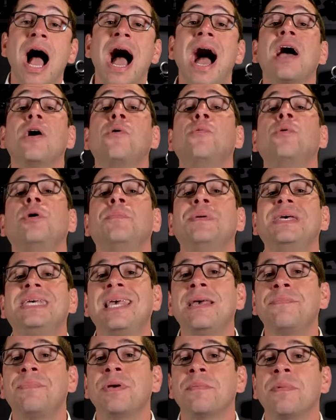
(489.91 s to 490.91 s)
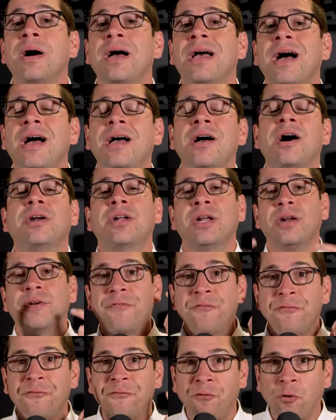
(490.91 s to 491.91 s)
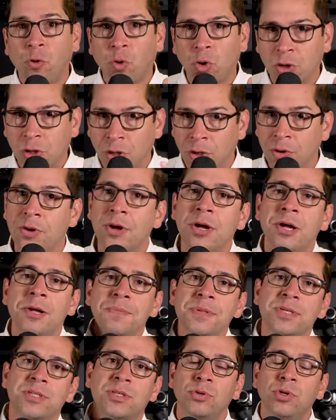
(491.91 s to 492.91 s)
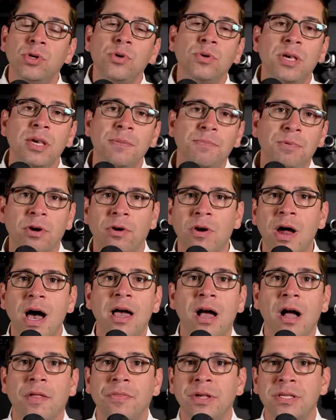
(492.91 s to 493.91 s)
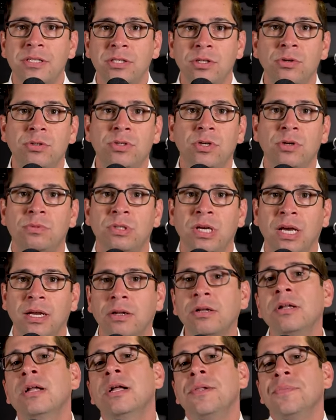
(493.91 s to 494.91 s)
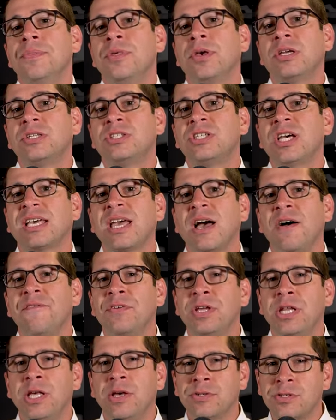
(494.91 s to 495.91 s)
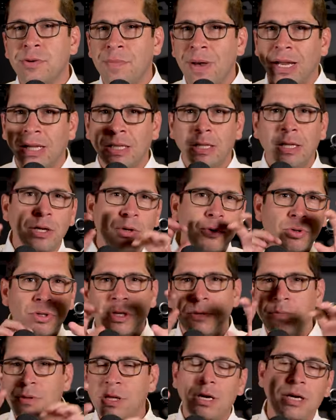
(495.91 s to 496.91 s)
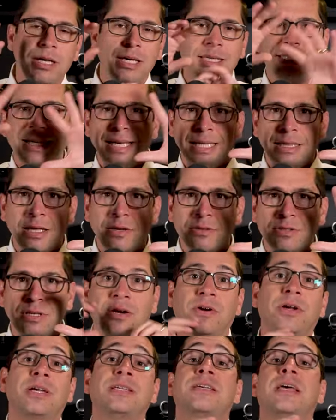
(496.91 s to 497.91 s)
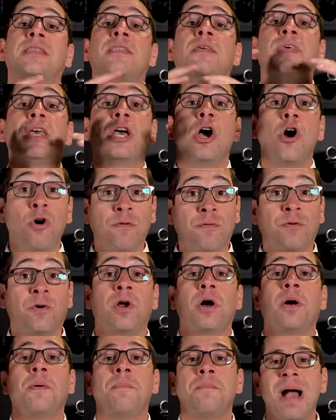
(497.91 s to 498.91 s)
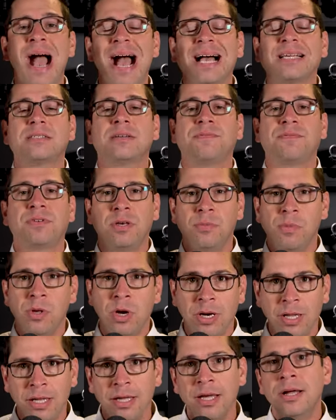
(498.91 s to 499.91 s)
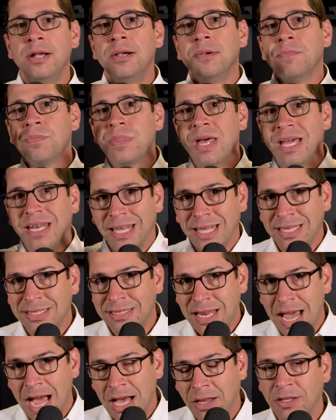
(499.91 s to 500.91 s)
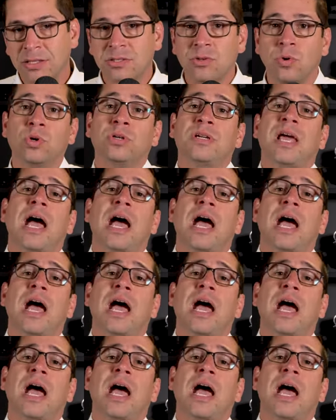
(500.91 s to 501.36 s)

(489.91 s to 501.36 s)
I will be keeping my eye on it for you. So you keep your eye on this YouTube channel. You can check out videos about little communities in those areas and then the overall massive community that is Dallas or